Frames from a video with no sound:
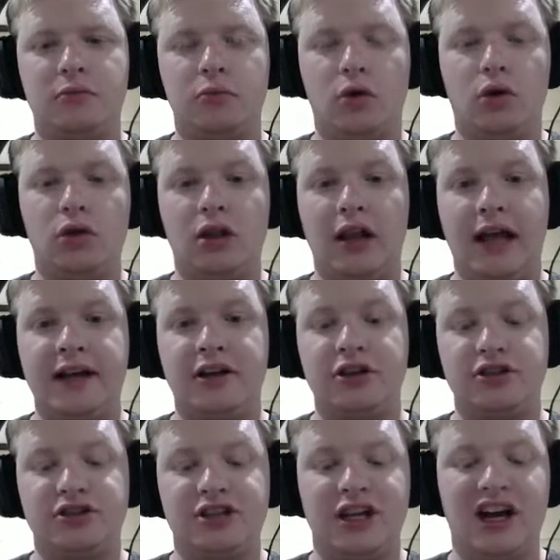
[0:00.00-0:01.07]
more
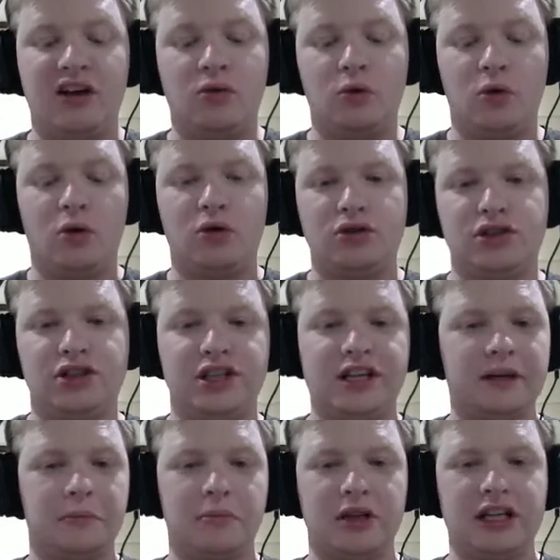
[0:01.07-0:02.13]
LEGO Star Wars: The
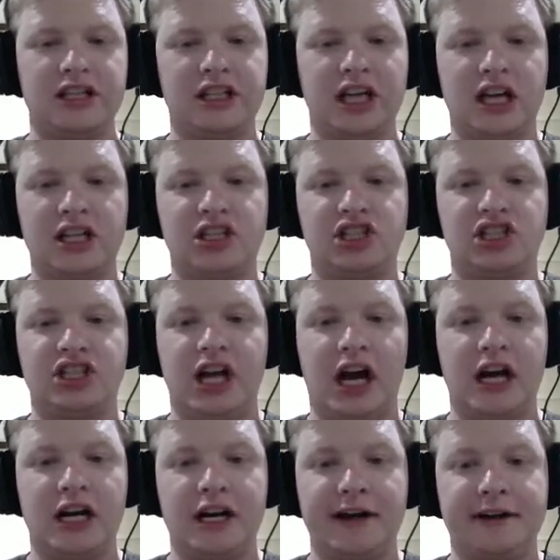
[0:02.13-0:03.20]
Complete
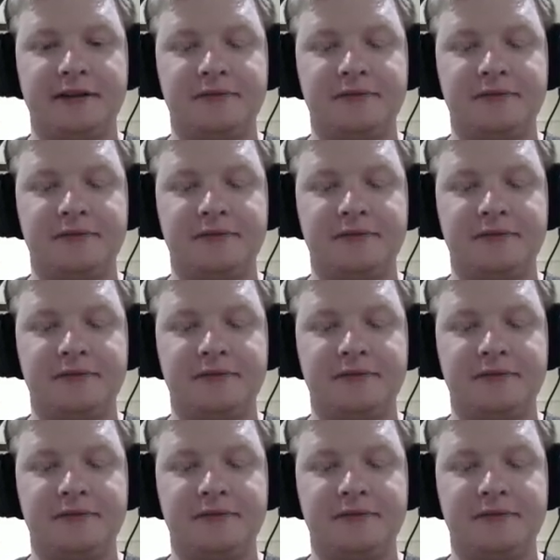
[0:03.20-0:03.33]
Saga.